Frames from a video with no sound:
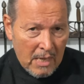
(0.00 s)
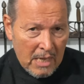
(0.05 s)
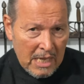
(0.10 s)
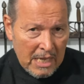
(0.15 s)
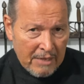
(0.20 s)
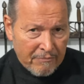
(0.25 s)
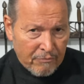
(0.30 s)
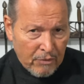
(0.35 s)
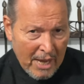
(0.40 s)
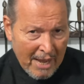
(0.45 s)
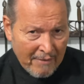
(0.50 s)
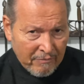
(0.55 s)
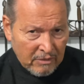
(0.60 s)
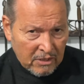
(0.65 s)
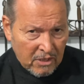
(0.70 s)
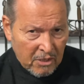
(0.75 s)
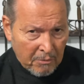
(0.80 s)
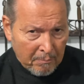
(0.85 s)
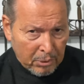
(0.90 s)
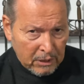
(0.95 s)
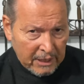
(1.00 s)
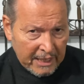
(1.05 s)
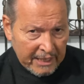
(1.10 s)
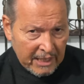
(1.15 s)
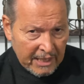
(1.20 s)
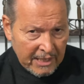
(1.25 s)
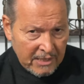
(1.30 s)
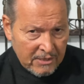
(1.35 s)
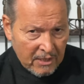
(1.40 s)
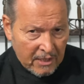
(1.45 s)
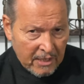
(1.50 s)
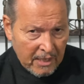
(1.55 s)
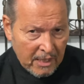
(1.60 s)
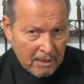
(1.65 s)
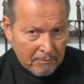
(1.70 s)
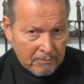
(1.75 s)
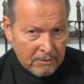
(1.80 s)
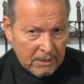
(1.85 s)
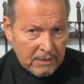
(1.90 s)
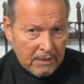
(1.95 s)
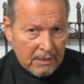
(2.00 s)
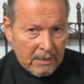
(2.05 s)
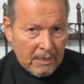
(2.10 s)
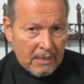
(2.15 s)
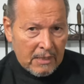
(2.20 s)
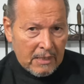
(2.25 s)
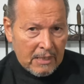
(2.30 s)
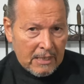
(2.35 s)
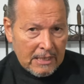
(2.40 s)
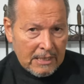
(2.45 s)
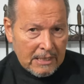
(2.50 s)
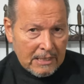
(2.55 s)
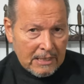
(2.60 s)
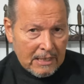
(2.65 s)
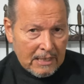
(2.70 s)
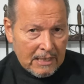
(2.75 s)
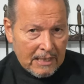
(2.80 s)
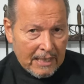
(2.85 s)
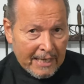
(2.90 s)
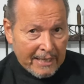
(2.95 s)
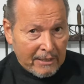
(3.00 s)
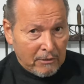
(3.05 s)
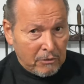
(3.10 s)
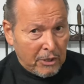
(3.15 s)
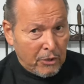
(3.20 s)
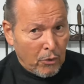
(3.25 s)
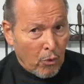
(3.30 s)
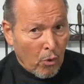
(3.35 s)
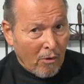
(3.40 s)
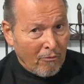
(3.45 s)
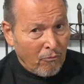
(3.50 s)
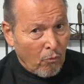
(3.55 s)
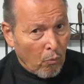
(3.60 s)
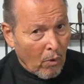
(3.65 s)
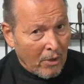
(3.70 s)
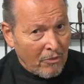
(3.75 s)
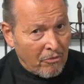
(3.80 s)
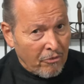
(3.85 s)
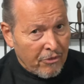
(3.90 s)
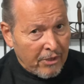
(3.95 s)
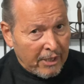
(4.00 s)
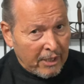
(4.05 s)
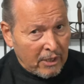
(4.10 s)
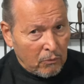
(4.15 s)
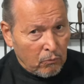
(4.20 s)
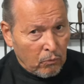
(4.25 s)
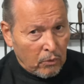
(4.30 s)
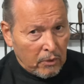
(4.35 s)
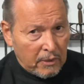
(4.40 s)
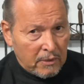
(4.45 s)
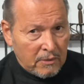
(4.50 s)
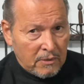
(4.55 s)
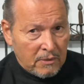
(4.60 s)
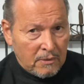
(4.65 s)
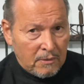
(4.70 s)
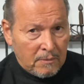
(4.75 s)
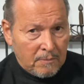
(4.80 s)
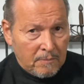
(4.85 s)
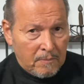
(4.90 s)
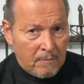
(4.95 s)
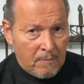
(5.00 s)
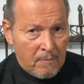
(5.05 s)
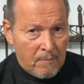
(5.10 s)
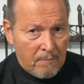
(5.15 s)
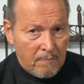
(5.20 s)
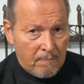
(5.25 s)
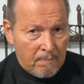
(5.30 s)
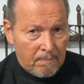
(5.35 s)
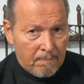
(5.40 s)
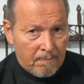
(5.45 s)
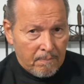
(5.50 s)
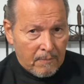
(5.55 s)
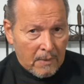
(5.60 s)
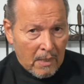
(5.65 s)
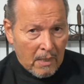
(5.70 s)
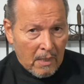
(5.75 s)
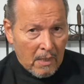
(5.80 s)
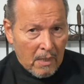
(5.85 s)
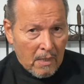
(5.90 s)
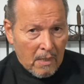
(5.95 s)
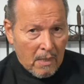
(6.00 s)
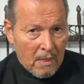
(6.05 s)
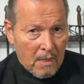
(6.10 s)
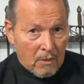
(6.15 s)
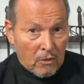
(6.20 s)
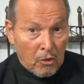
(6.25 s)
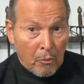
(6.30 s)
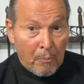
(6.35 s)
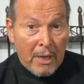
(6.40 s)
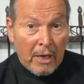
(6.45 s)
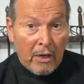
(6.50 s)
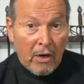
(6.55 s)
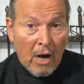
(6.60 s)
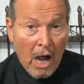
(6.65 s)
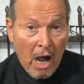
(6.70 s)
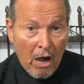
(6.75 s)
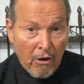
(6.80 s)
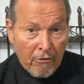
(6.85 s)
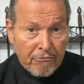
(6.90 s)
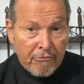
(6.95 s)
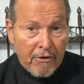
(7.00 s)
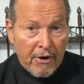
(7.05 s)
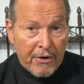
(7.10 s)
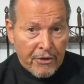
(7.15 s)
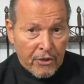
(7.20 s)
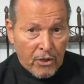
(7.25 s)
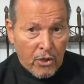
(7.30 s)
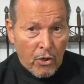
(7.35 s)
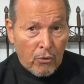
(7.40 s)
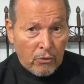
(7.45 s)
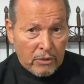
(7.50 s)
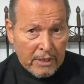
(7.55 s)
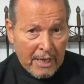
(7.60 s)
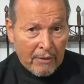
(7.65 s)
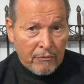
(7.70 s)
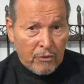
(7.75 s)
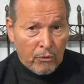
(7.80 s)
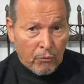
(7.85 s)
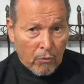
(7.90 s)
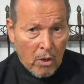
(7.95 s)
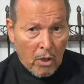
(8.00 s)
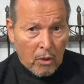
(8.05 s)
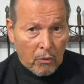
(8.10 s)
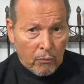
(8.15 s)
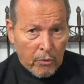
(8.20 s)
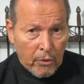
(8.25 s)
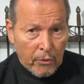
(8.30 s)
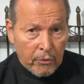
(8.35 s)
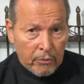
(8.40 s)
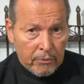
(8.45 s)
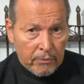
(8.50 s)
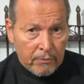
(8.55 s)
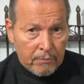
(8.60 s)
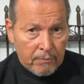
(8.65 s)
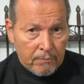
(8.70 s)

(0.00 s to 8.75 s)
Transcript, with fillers: If you haven't completely succumbed, I only know of one thing that works. No matter how far you go down the wrong road,